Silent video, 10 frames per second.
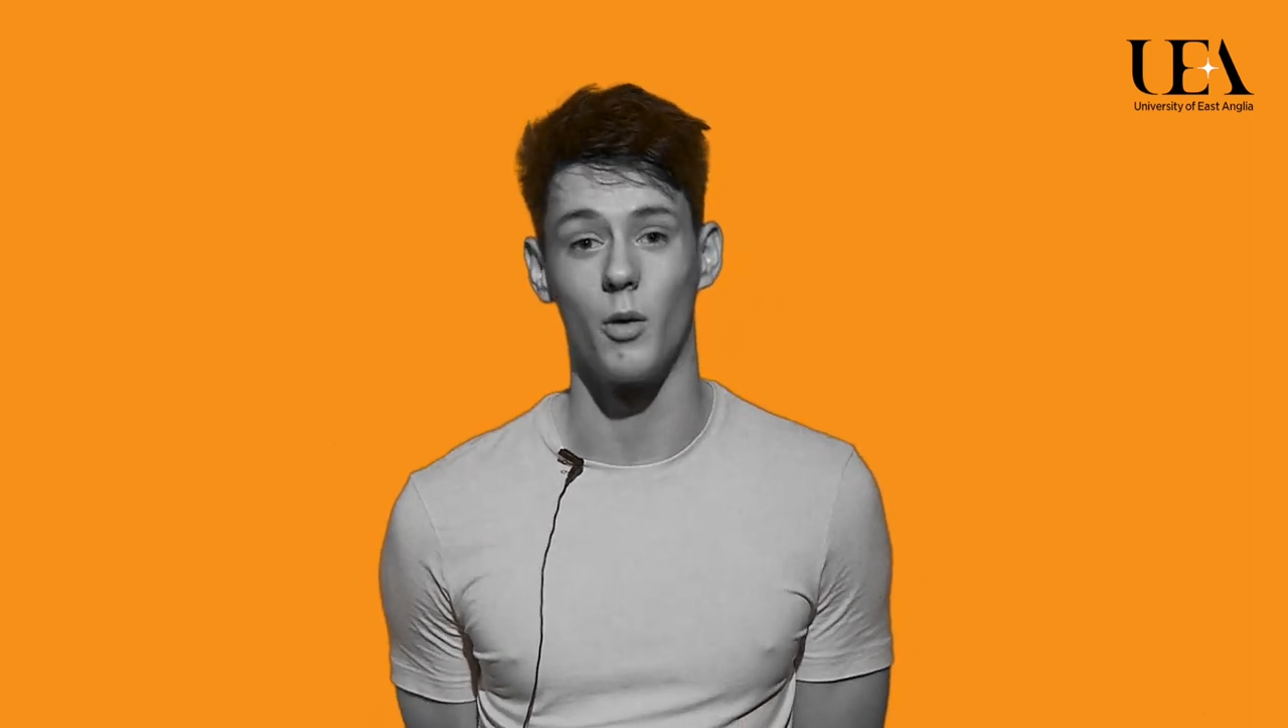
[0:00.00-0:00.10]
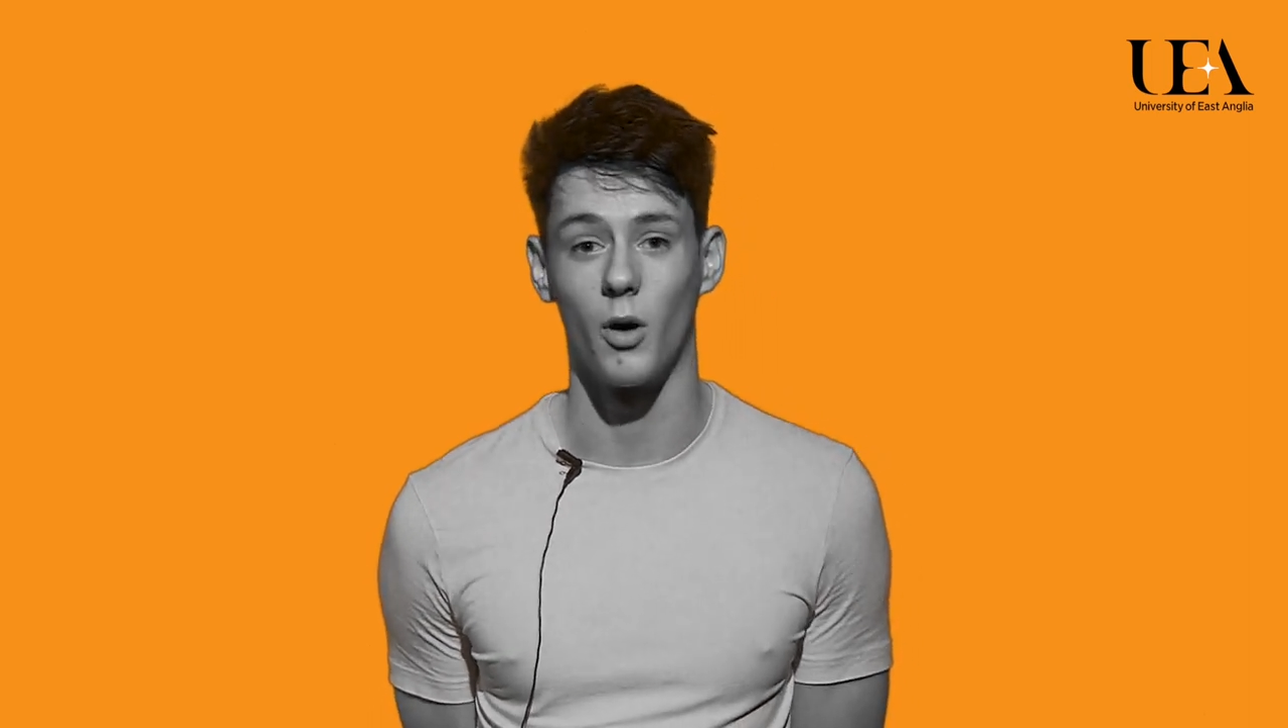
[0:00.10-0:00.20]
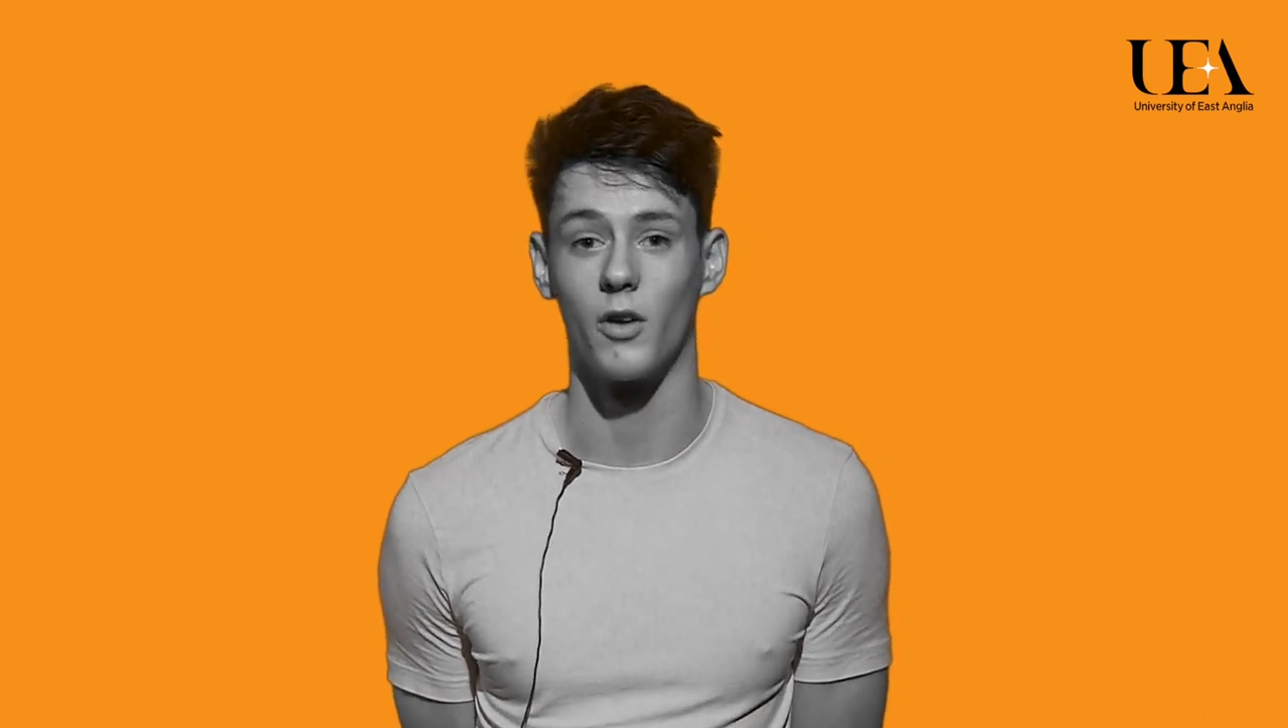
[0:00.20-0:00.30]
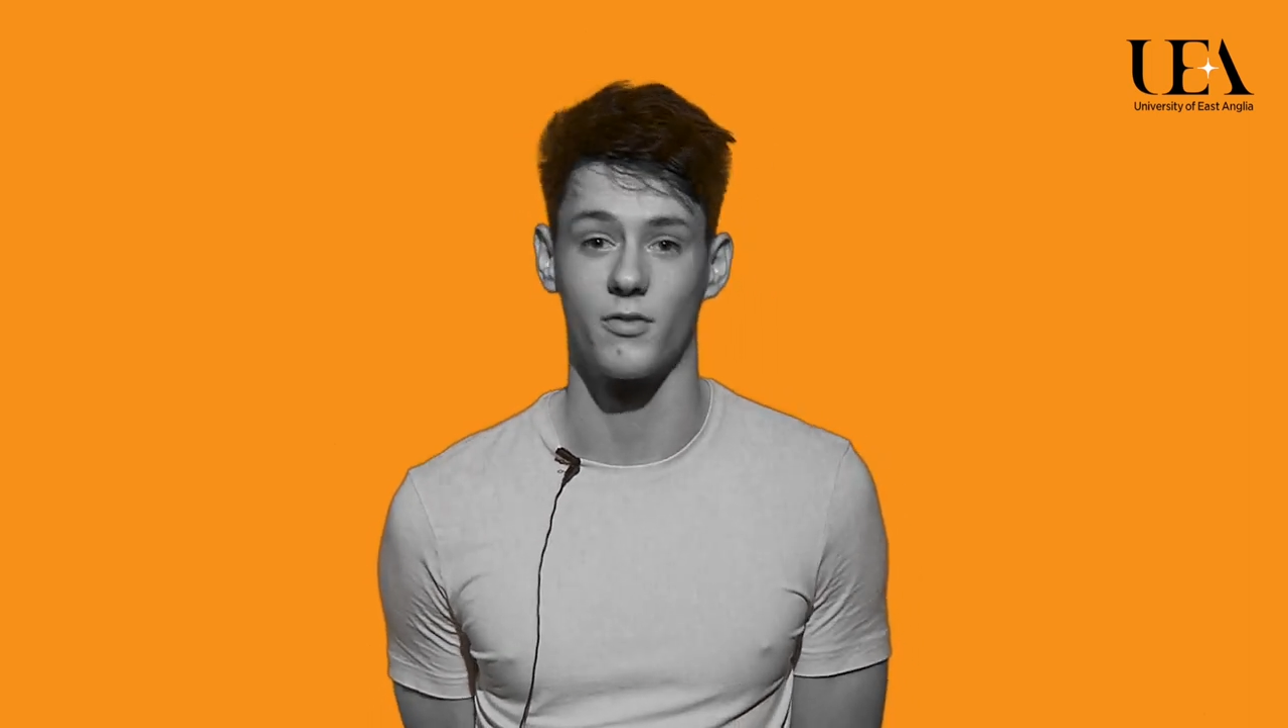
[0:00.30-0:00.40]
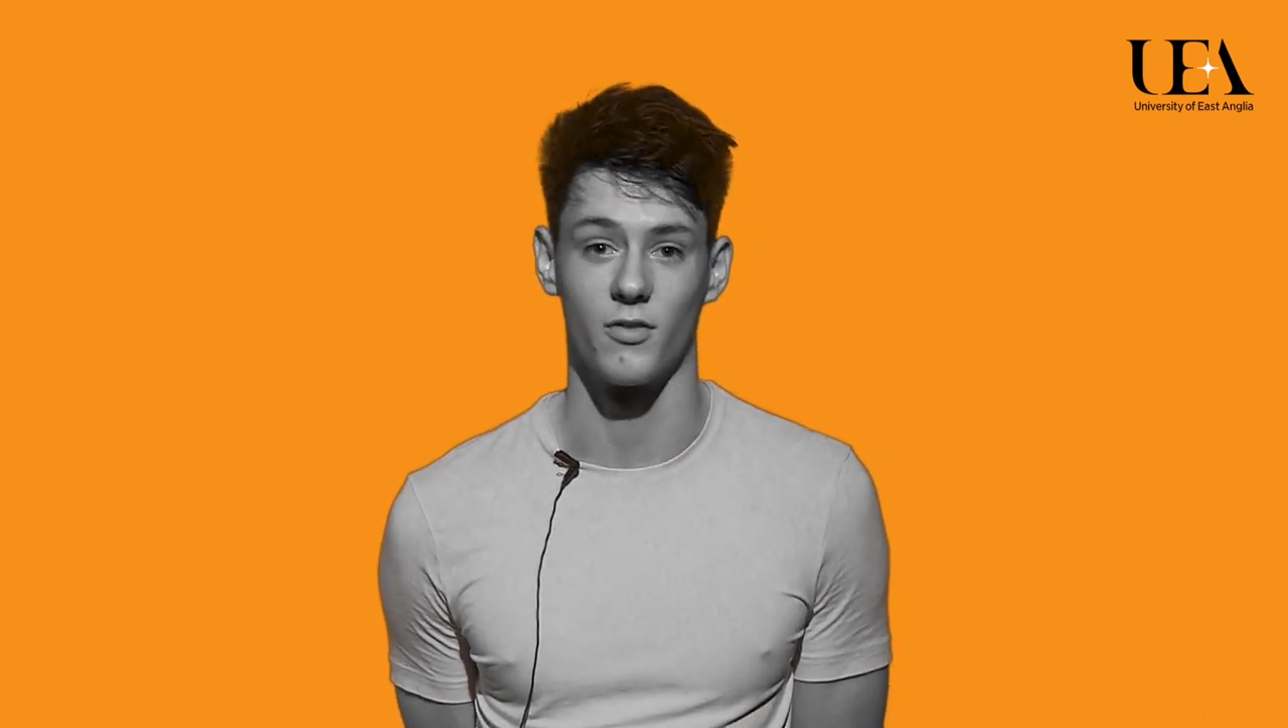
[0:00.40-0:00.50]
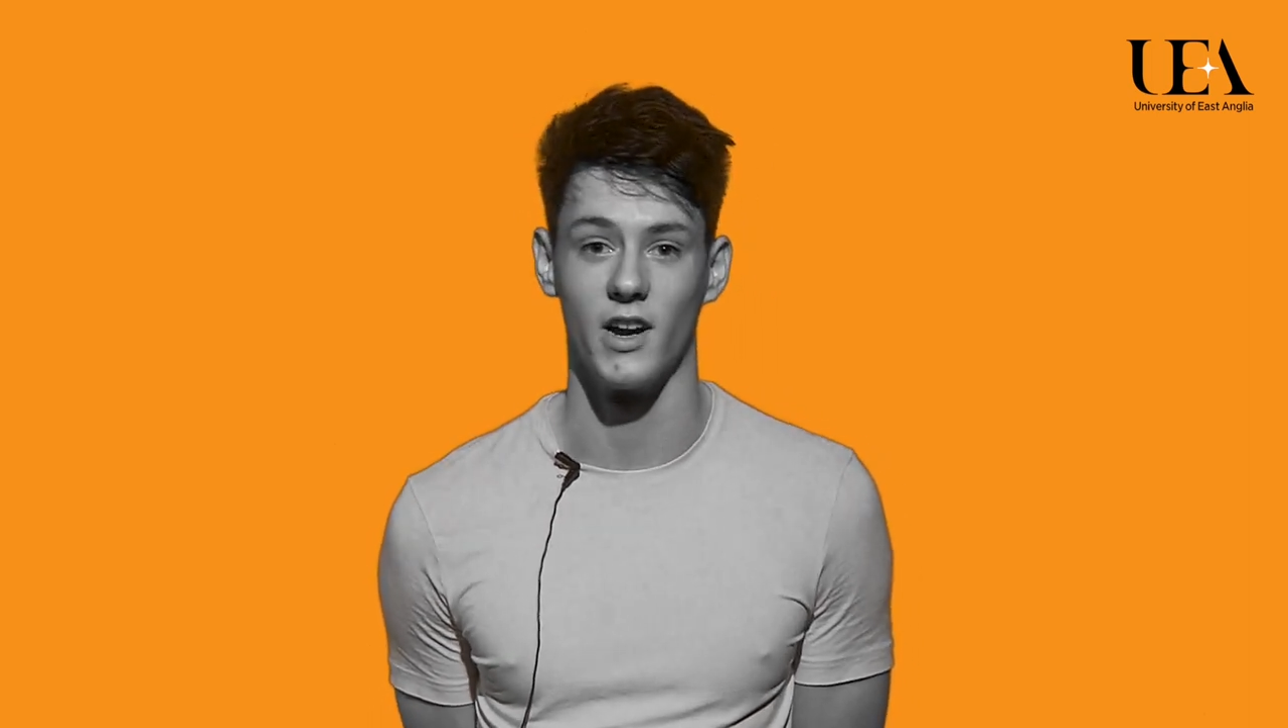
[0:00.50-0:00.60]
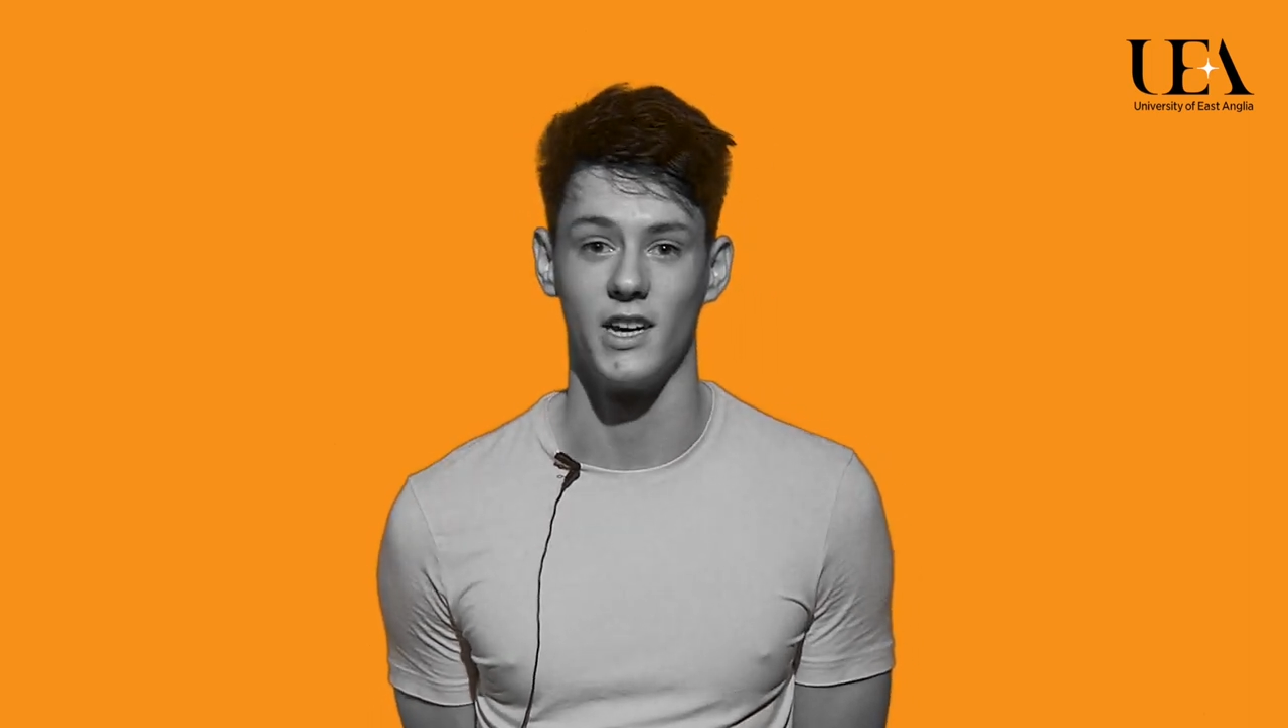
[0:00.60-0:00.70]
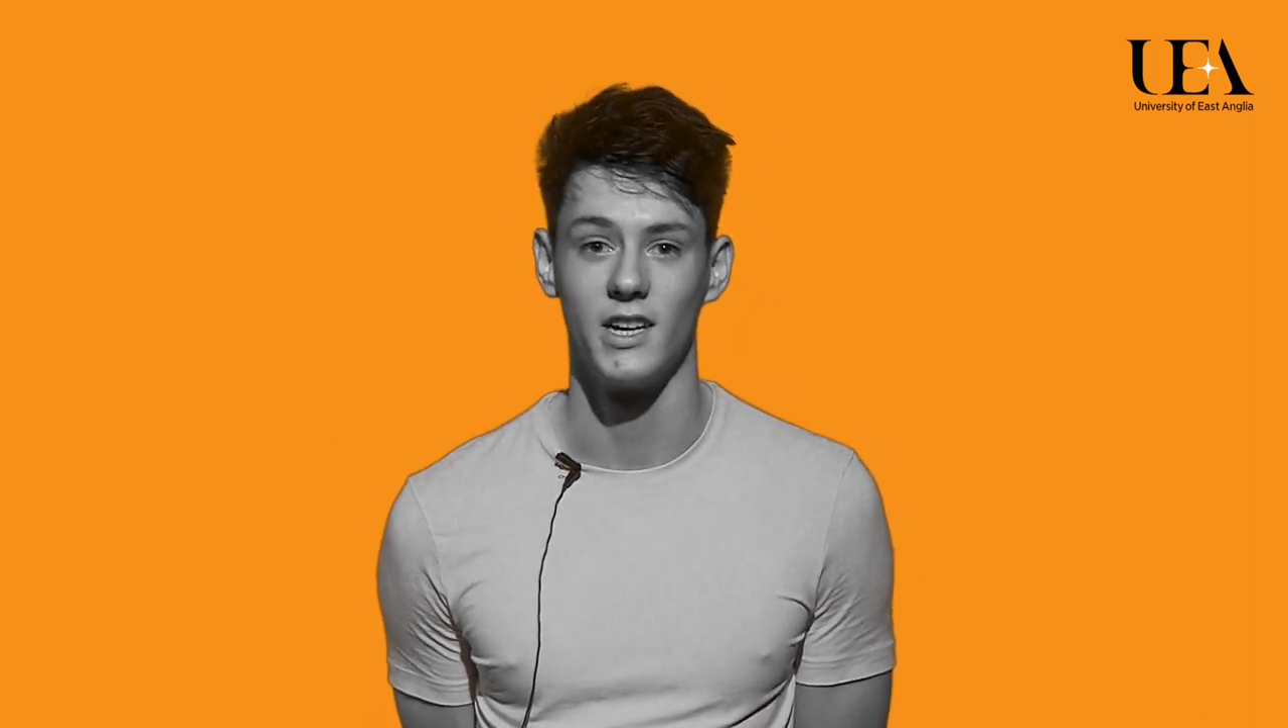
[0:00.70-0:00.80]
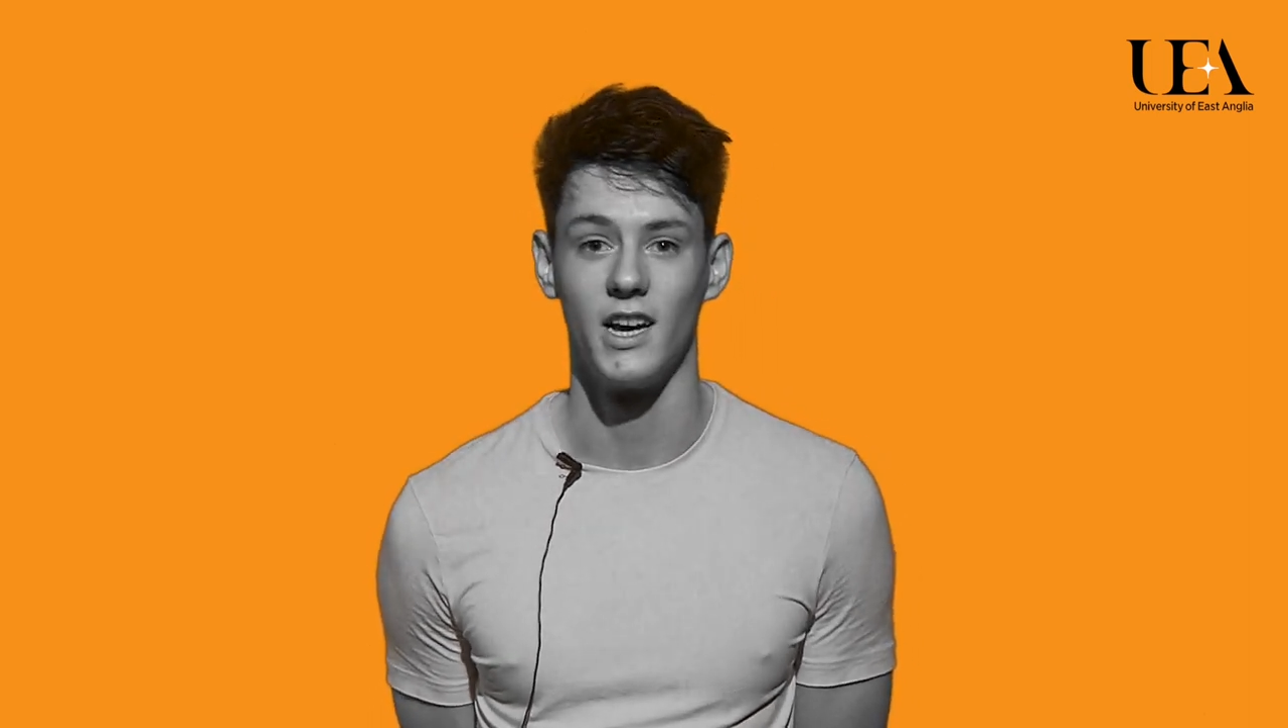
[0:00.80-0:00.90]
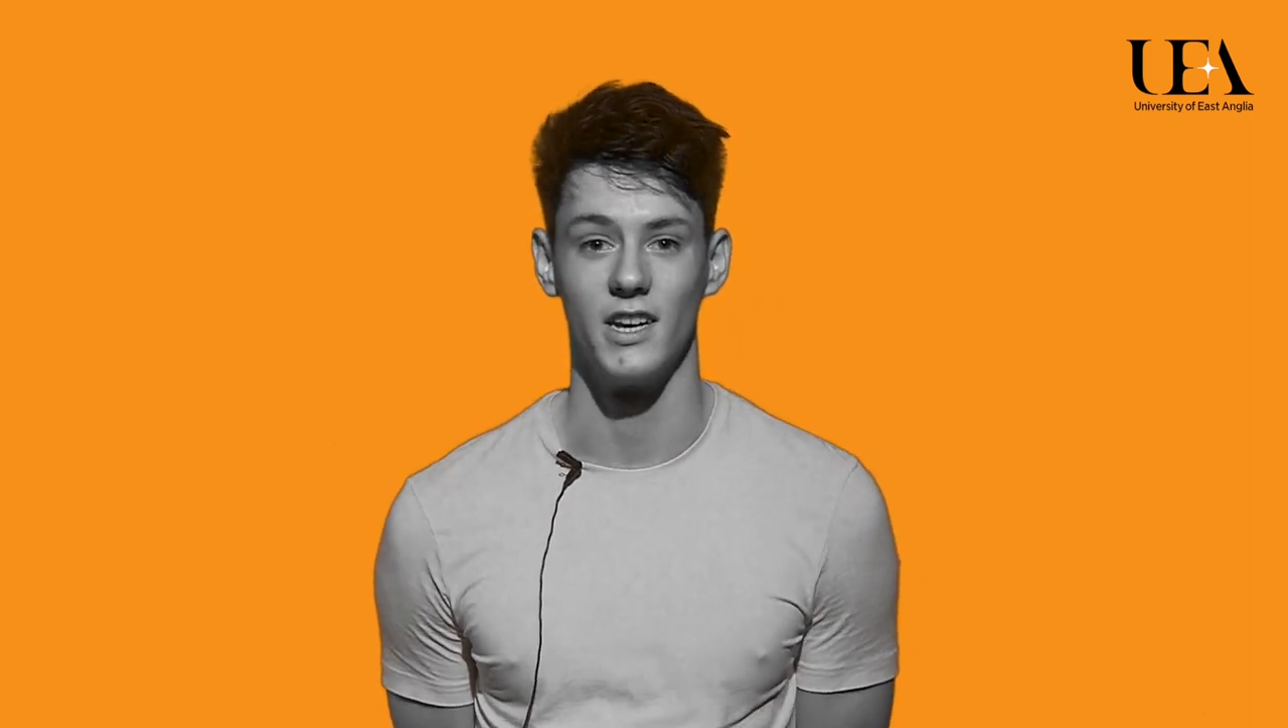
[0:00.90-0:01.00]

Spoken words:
pod free